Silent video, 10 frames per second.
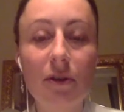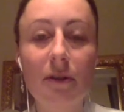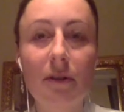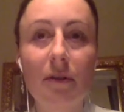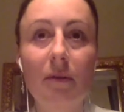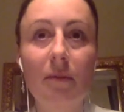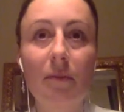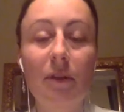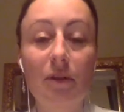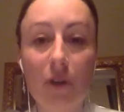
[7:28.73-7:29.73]
should
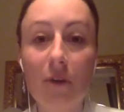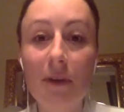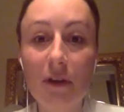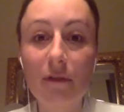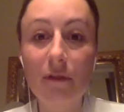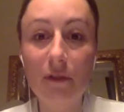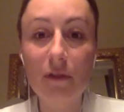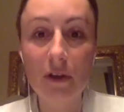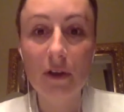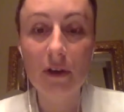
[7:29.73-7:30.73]
determine
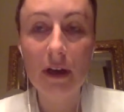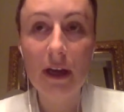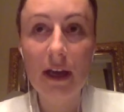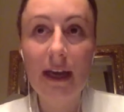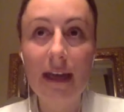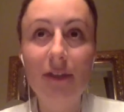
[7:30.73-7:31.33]
your future.